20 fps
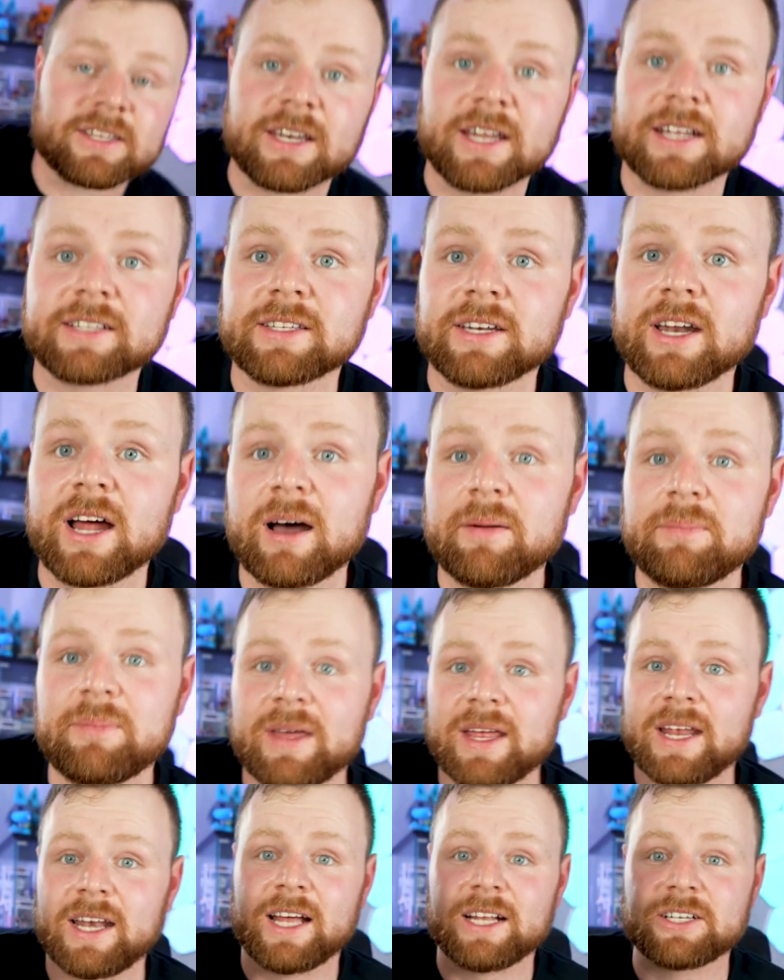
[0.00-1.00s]
connect it up
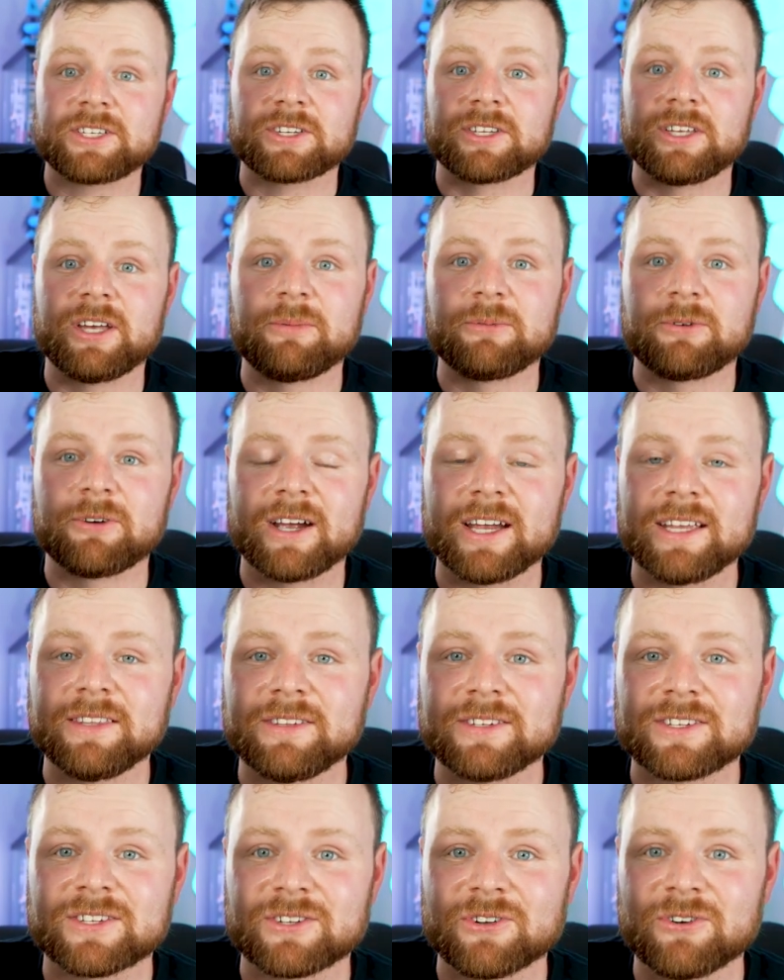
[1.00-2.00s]
and actually upgrade
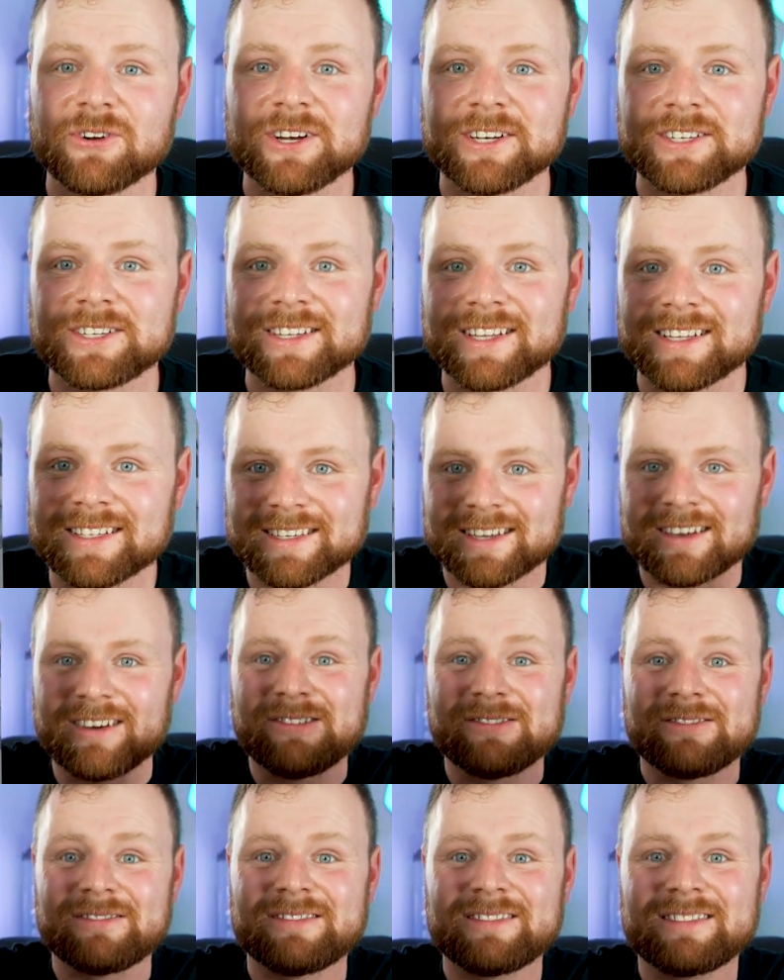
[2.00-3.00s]
the storage. Let's
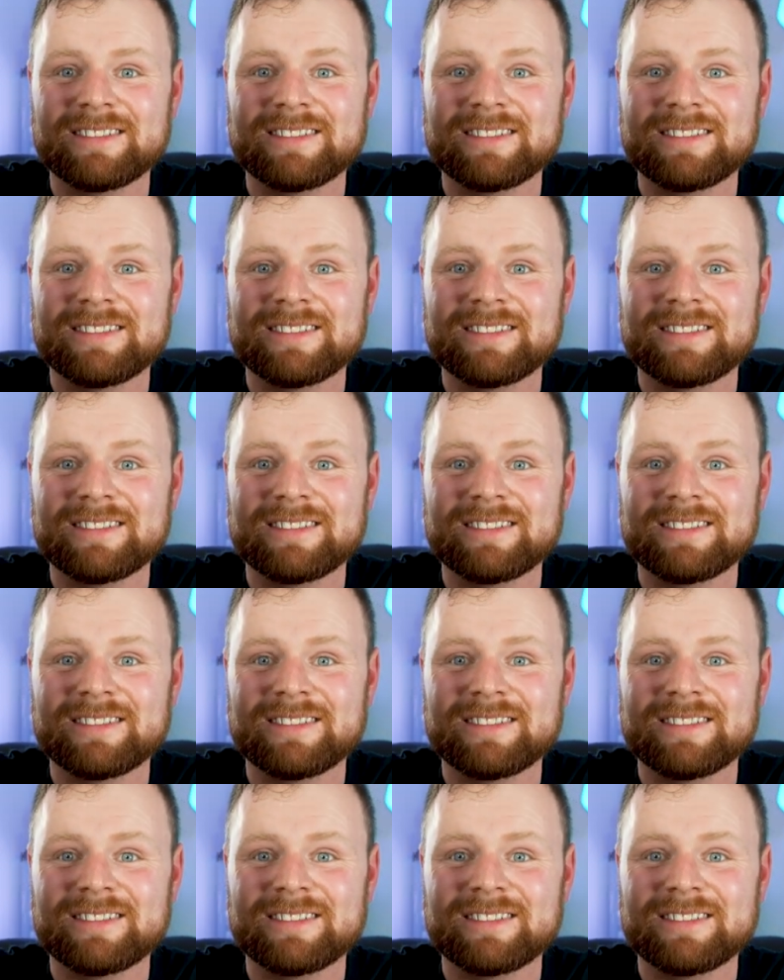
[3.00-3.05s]
go.